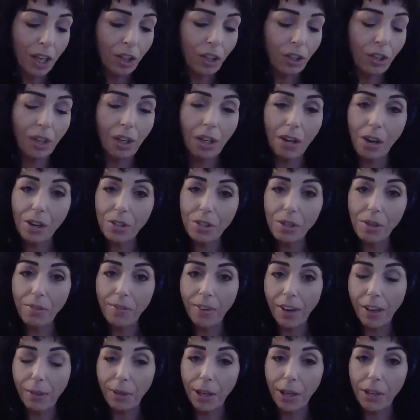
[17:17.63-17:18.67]
You can also
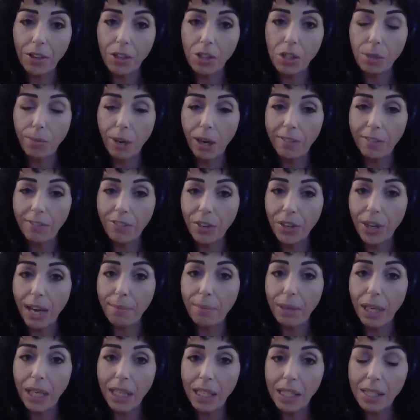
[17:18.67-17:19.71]
find me on the smartphone
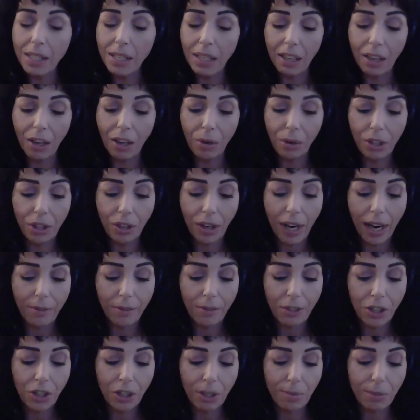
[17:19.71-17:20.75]
app Instantgo under
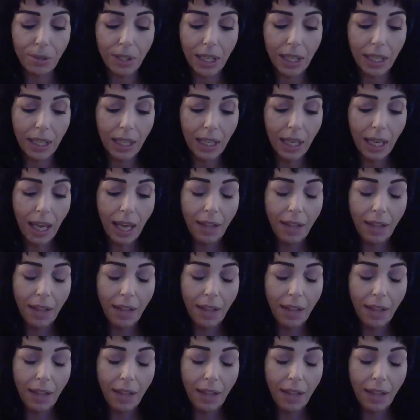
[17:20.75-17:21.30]
Irish Gypsy.